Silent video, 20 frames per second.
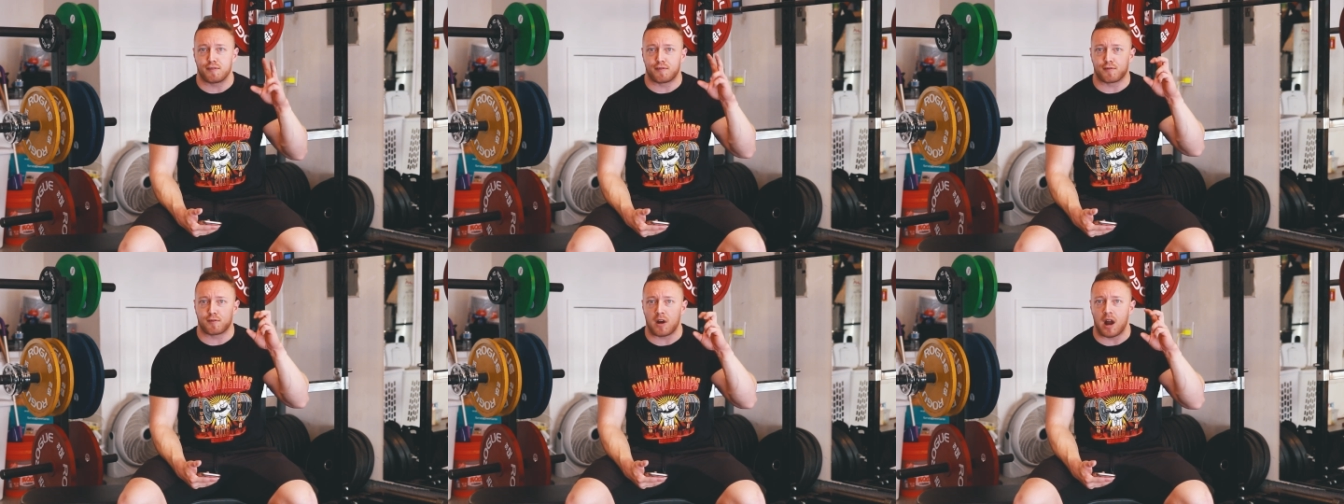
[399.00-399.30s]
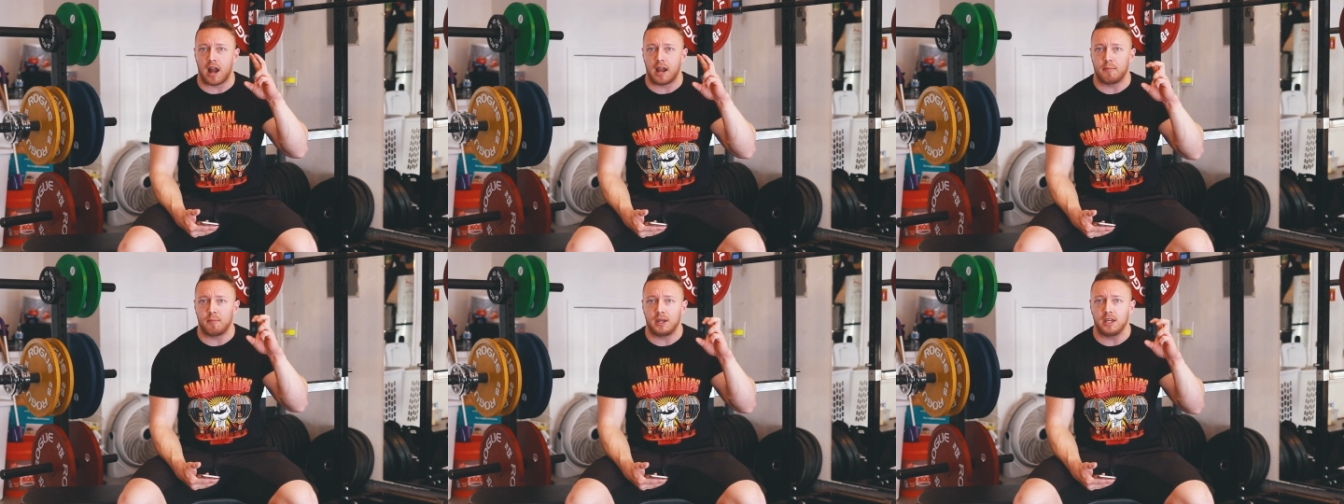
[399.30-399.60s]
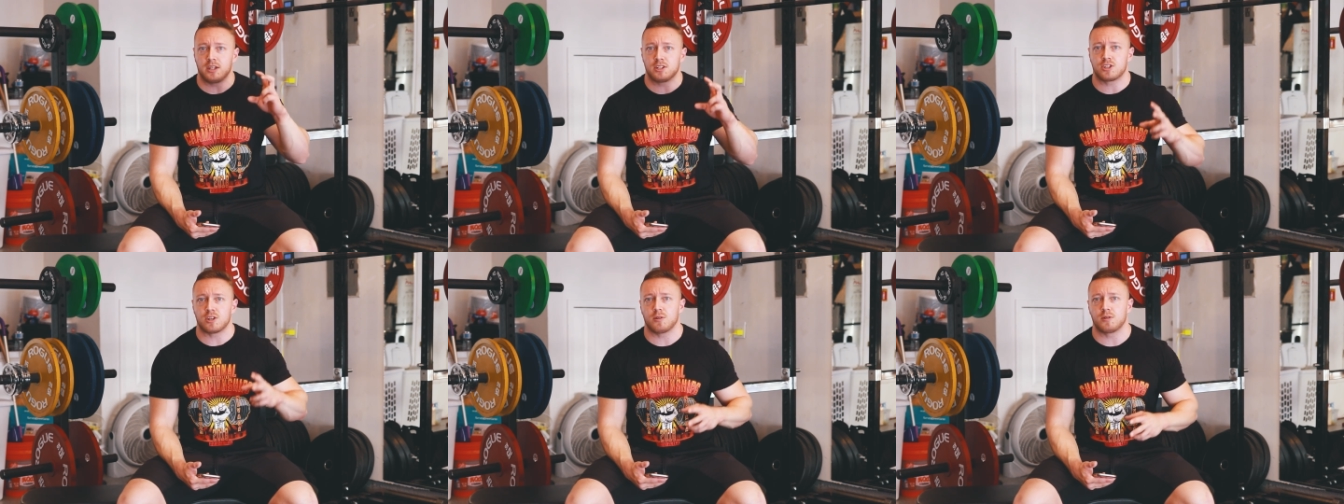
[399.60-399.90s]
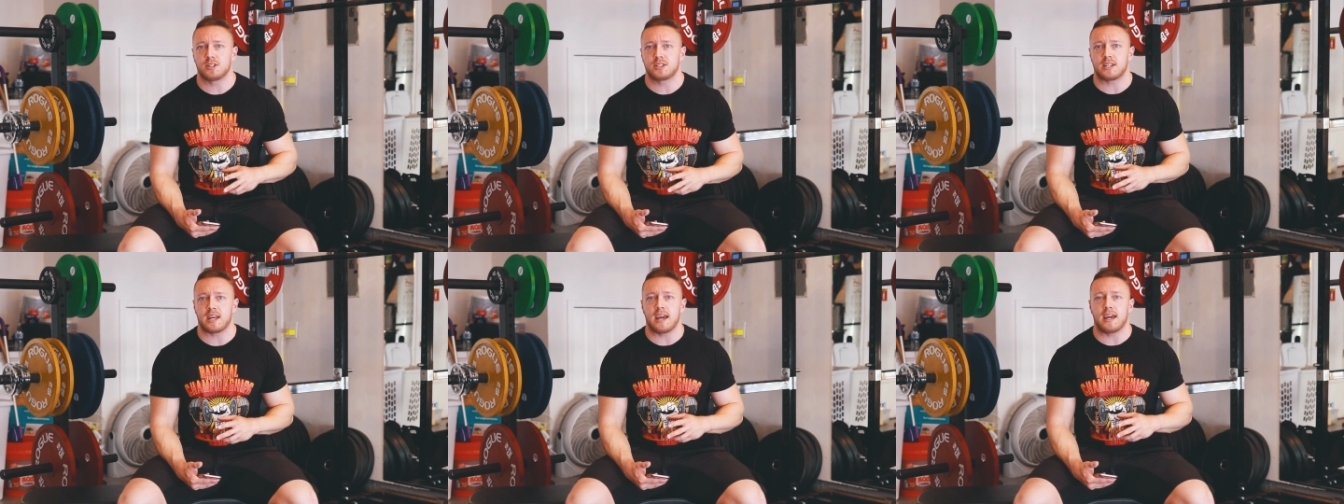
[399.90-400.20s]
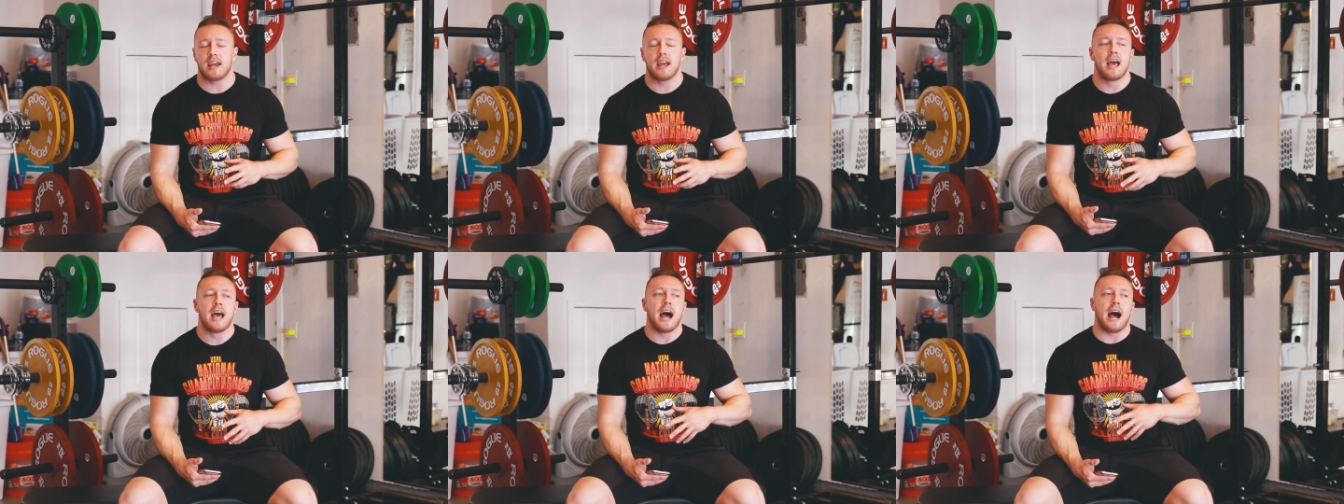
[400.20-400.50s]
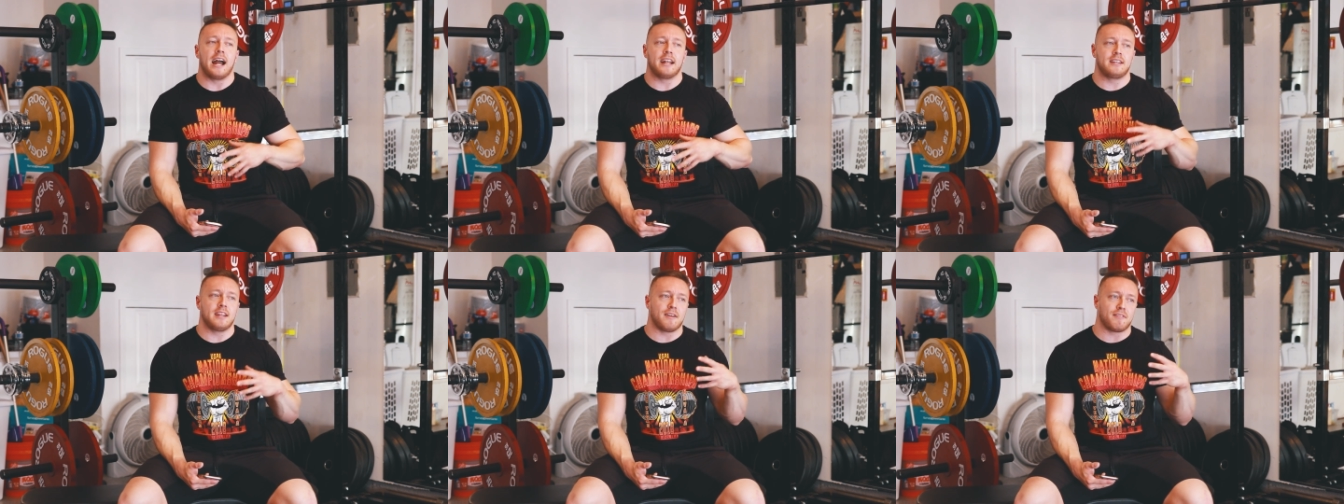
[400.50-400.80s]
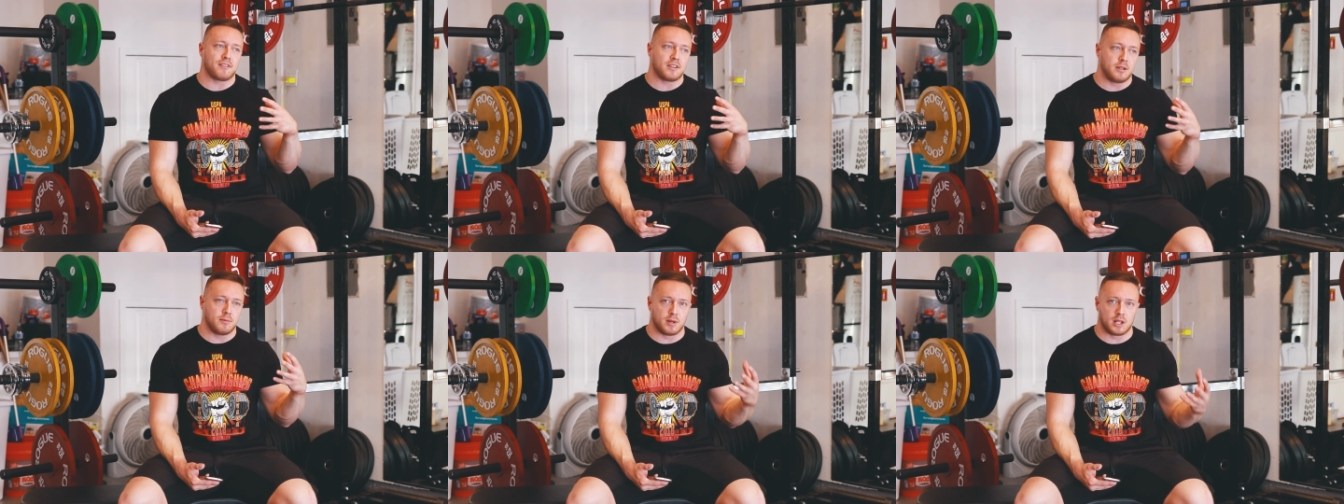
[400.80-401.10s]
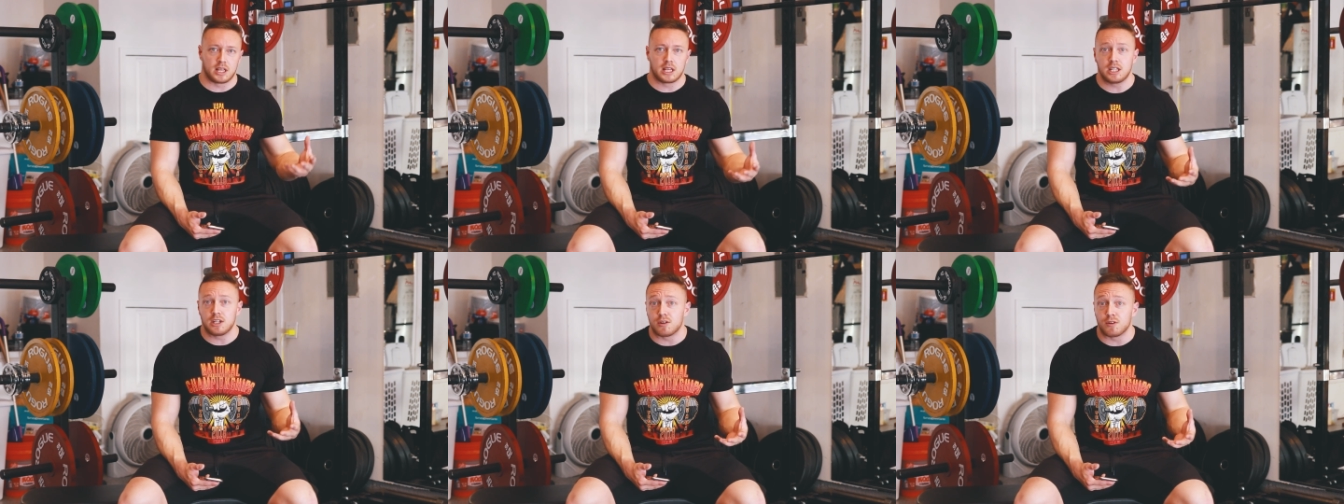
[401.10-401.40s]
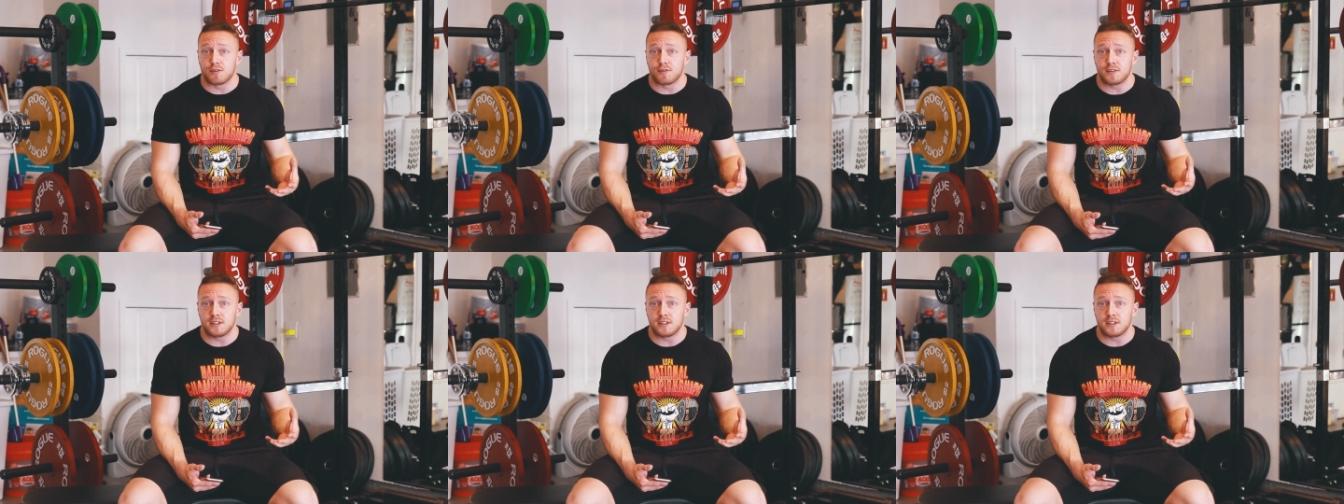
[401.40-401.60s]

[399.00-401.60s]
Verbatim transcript: fry me, so to say. I definitely am a little